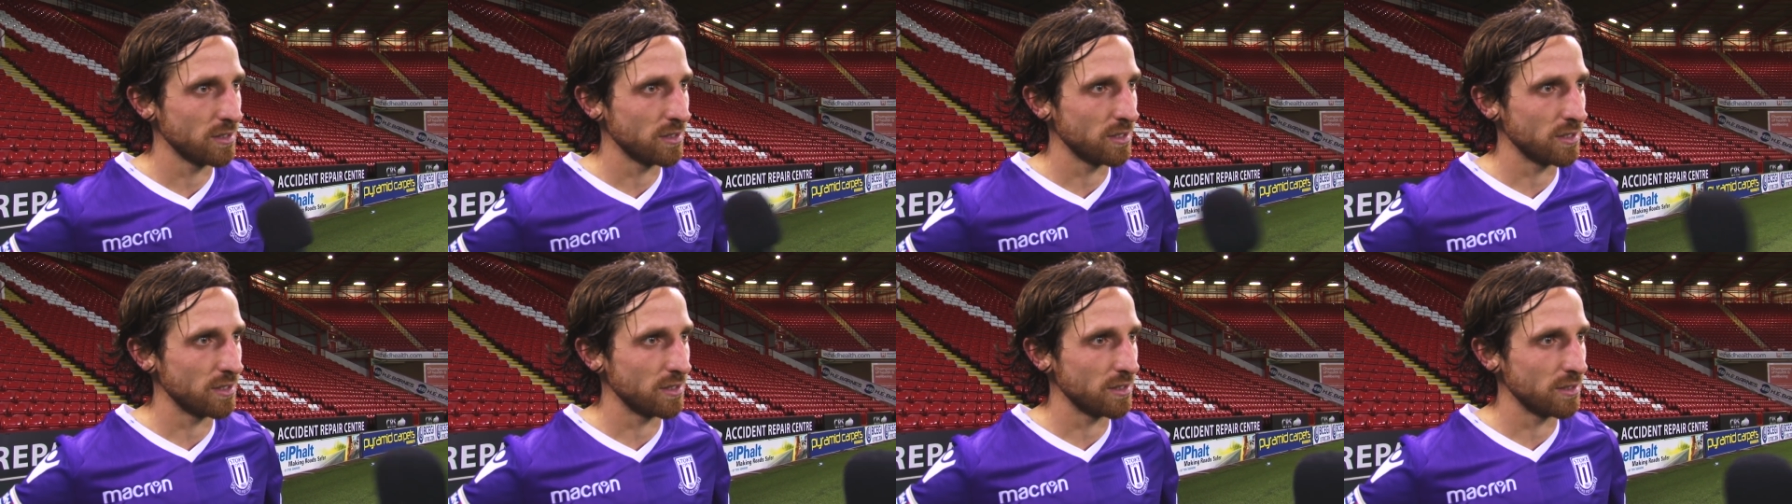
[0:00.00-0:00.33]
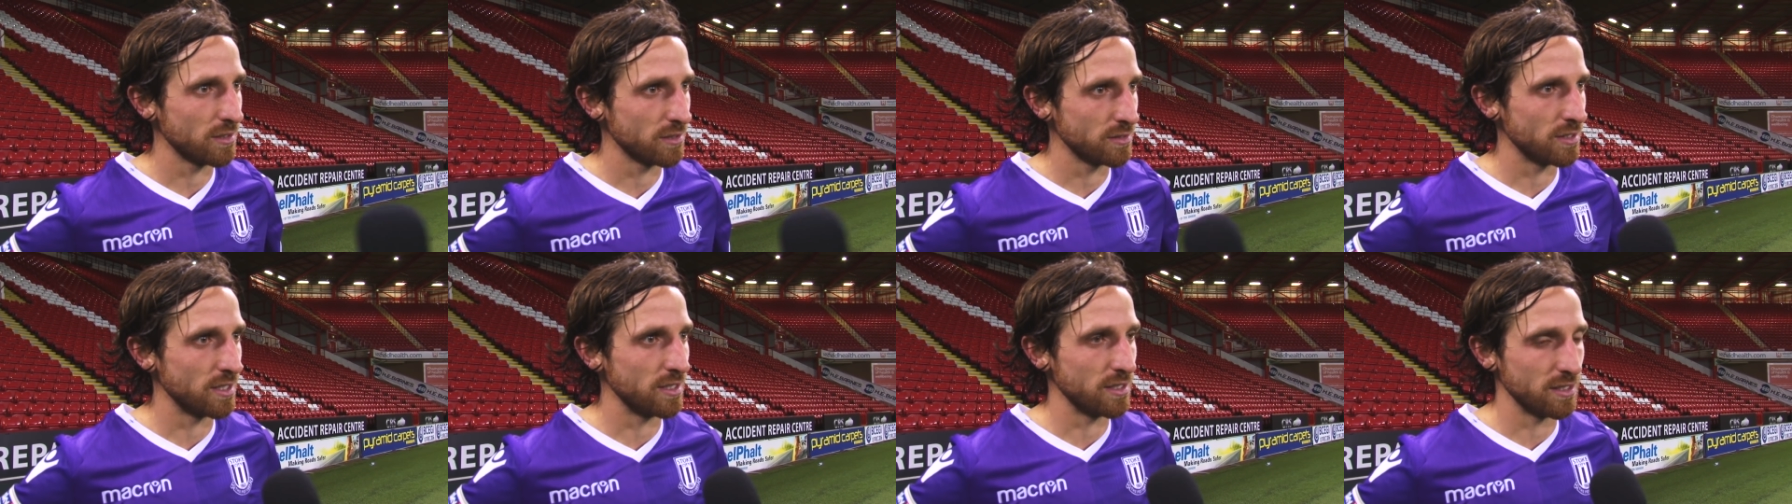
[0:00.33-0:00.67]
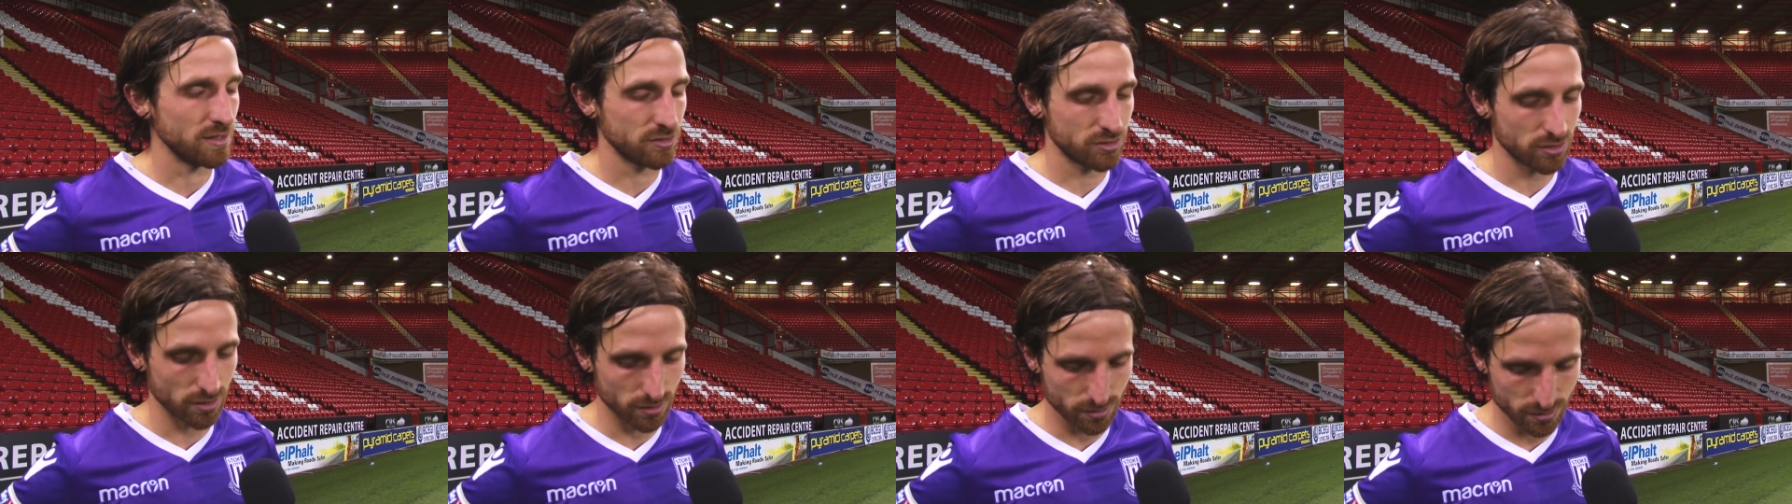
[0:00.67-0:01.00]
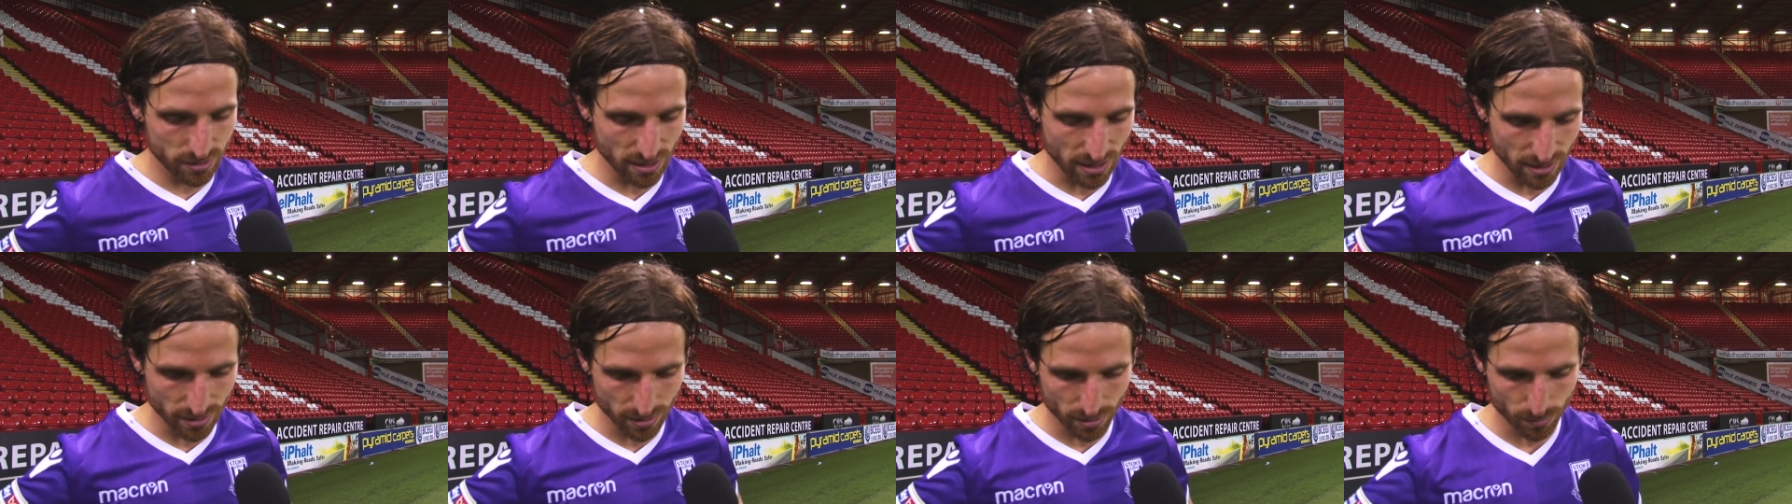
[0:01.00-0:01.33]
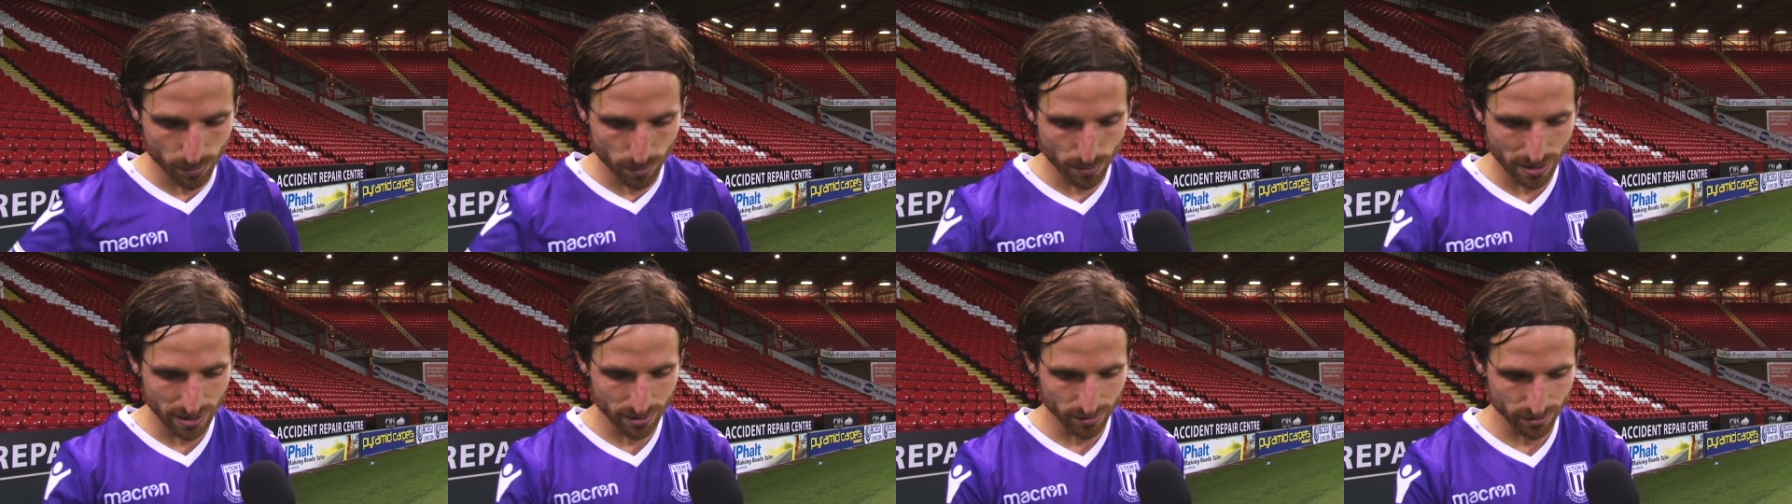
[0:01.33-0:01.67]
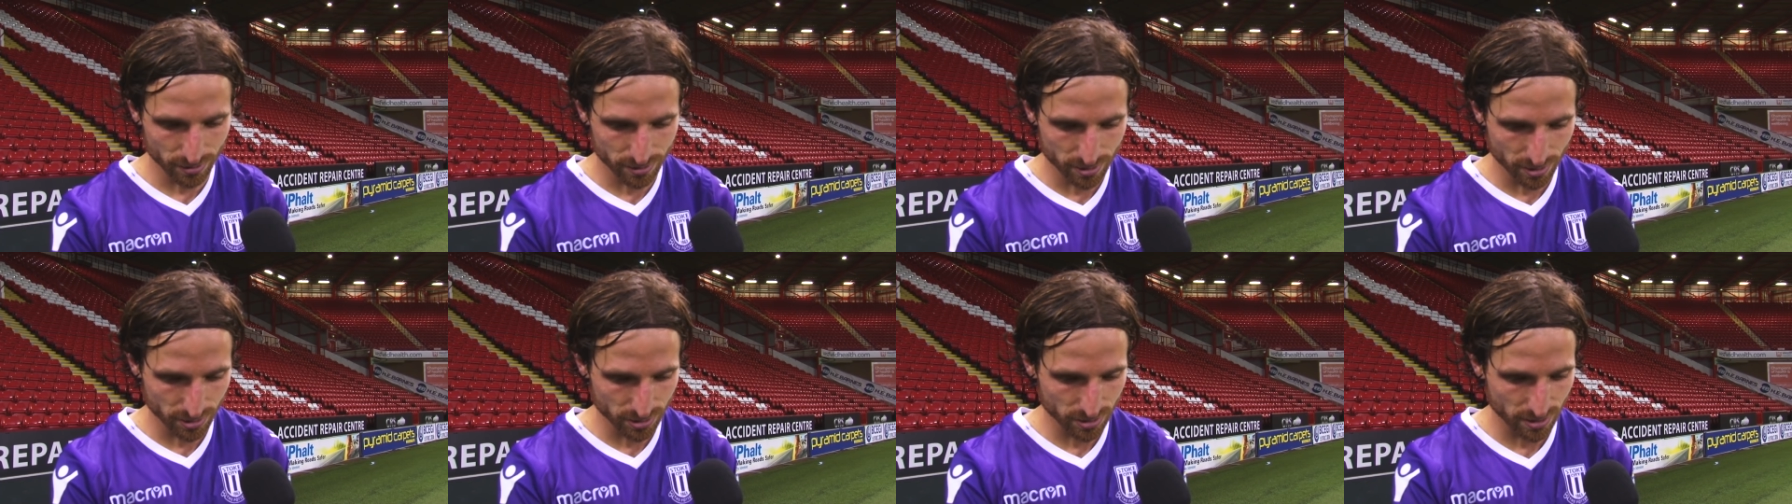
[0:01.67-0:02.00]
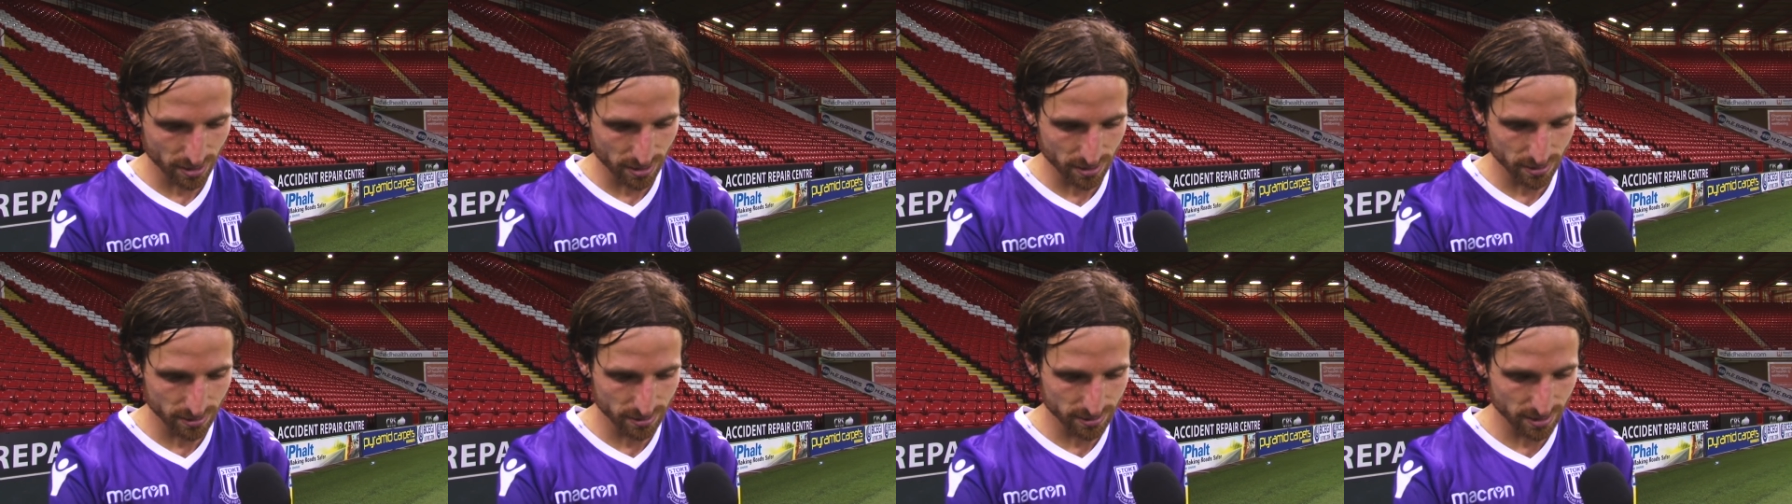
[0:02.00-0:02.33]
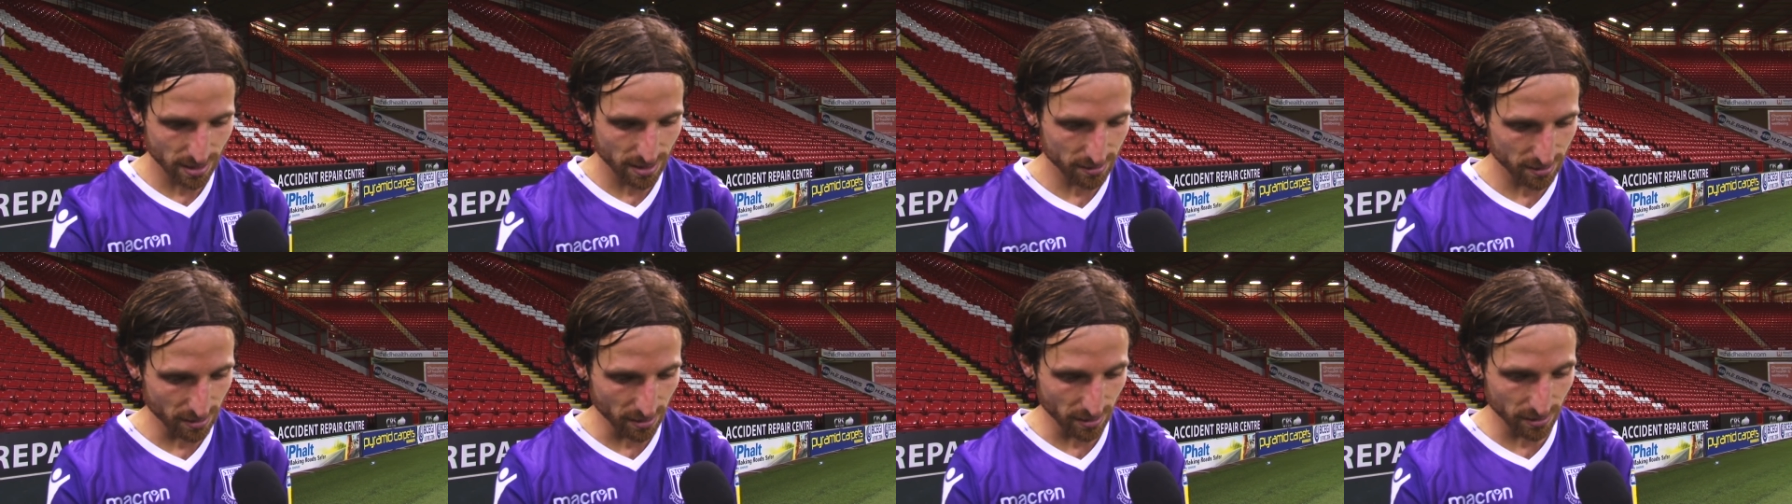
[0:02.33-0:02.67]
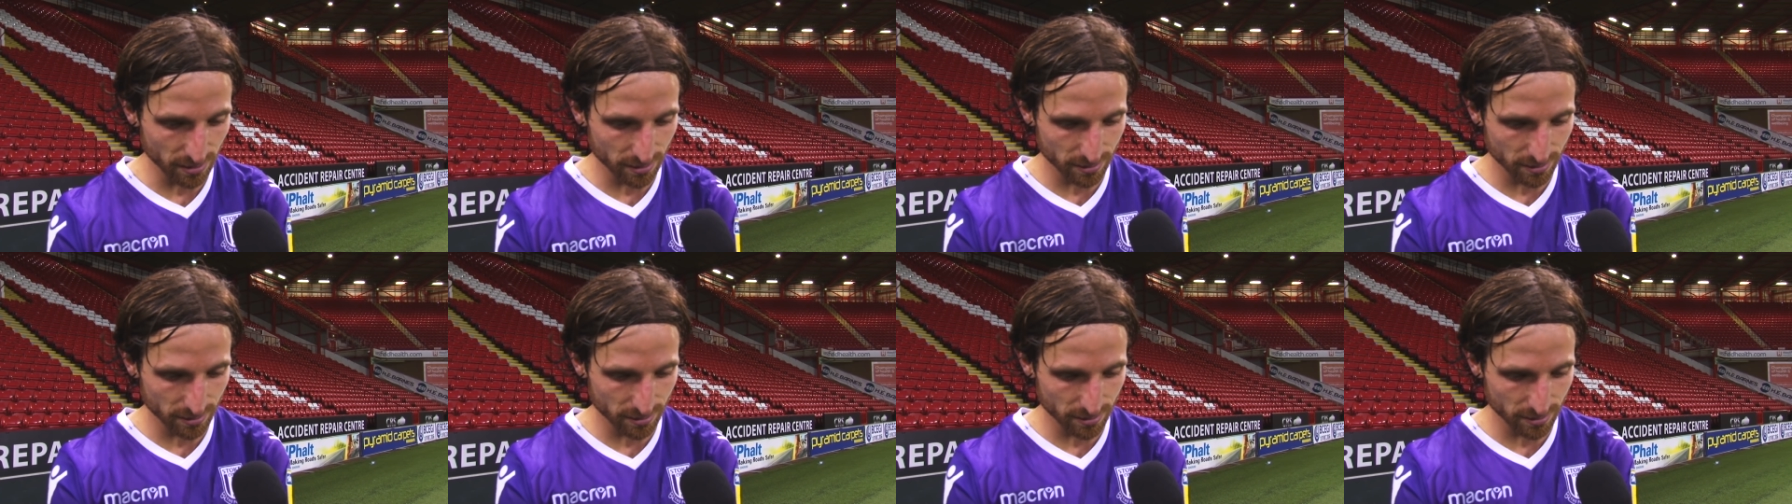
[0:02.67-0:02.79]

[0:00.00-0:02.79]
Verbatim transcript: Yeah, that's it. Yeah, yeah. So yeah, he'll be back on the touchline Saturday,